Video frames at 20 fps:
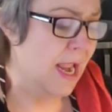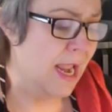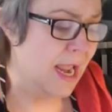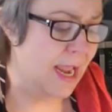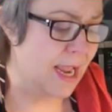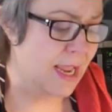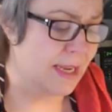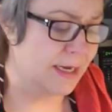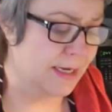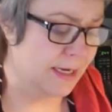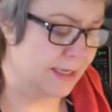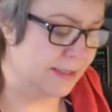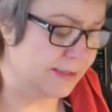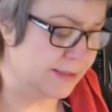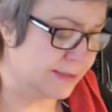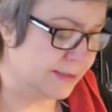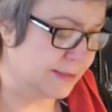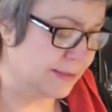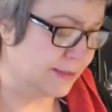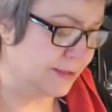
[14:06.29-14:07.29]
And
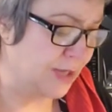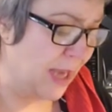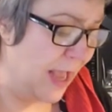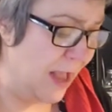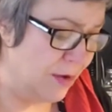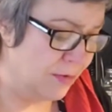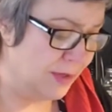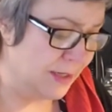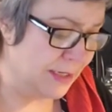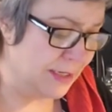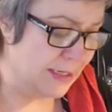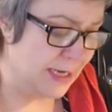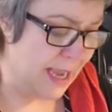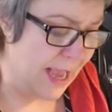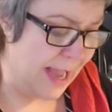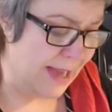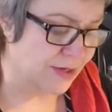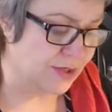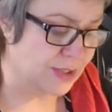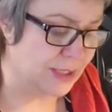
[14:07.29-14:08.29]
it's touted
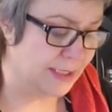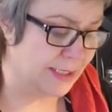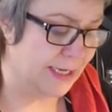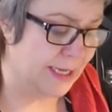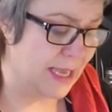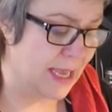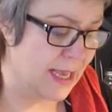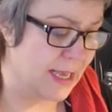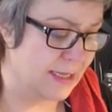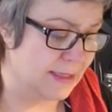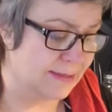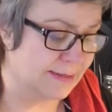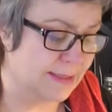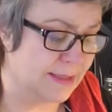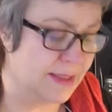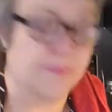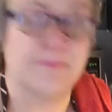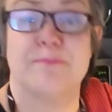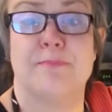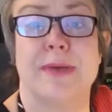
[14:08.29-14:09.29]
actually as
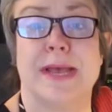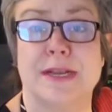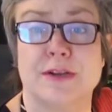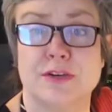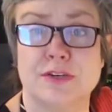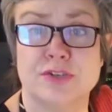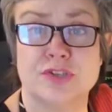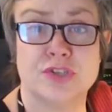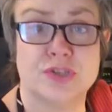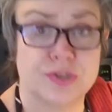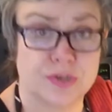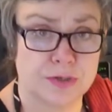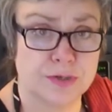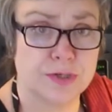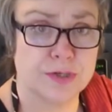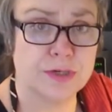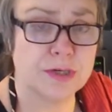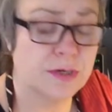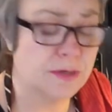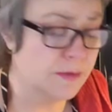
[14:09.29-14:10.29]
the better
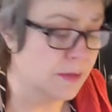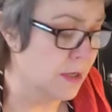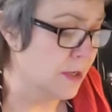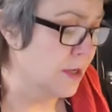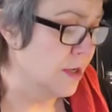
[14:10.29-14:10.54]
sugar.